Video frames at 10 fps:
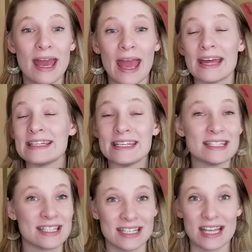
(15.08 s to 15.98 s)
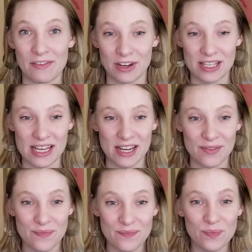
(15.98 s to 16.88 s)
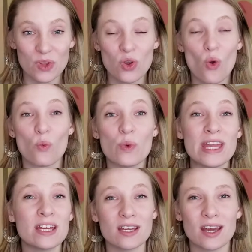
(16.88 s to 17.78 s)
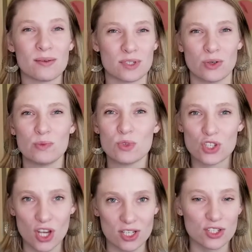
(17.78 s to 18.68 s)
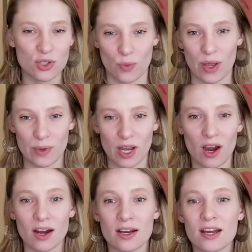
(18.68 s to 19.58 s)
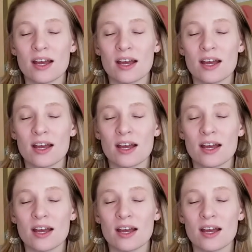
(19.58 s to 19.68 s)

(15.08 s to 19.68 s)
and He sees everything. We can come to Him just the way we are.